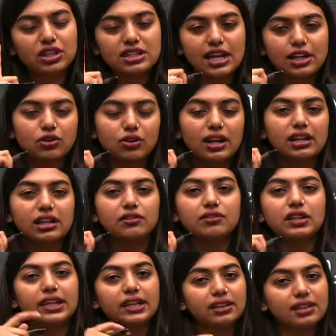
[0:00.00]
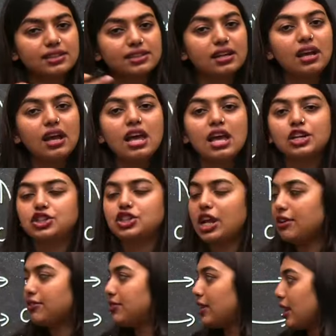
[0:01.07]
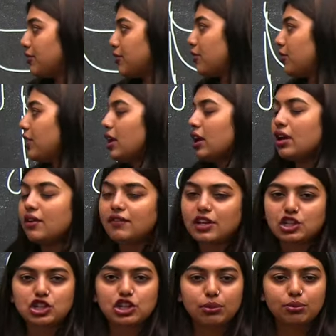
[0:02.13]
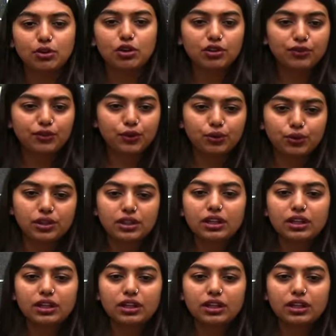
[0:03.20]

cytokinin will increase the shelf life of a vegetable or a fruit.